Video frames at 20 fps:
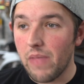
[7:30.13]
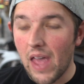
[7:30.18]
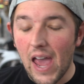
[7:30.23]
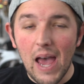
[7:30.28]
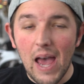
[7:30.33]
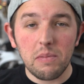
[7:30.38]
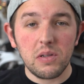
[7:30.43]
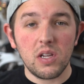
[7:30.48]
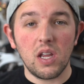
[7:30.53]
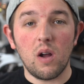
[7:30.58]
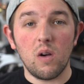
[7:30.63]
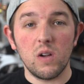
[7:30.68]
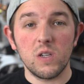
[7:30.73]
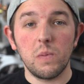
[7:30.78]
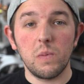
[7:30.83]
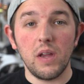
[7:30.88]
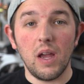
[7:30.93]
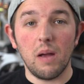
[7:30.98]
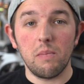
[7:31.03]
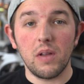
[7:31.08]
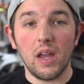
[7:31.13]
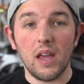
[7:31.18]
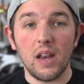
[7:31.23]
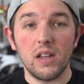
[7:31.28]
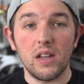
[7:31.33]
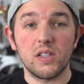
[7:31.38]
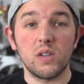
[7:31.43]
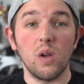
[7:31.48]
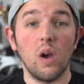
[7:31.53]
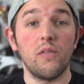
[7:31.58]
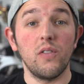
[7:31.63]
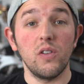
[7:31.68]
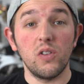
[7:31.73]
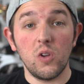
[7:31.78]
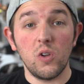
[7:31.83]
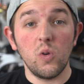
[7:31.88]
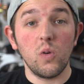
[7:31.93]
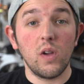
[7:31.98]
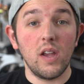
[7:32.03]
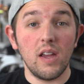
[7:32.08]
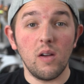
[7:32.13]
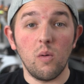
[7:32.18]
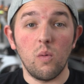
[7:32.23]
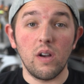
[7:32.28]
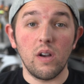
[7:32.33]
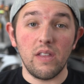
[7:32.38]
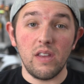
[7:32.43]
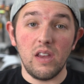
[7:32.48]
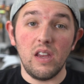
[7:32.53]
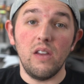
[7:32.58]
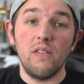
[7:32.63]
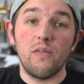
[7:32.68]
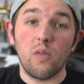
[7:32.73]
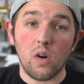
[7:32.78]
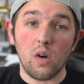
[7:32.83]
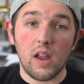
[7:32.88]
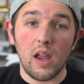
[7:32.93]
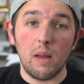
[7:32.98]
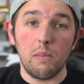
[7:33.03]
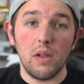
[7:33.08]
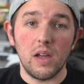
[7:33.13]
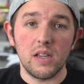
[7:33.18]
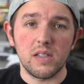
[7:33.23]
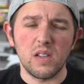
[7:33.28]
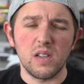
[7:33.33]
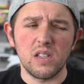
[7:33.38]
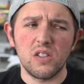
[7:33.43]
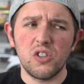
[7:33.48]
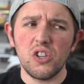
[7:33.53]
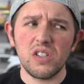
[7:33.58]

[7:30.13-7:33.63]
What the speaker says: apps can always be updated, so if you do get one of the Yi 4K Pluses,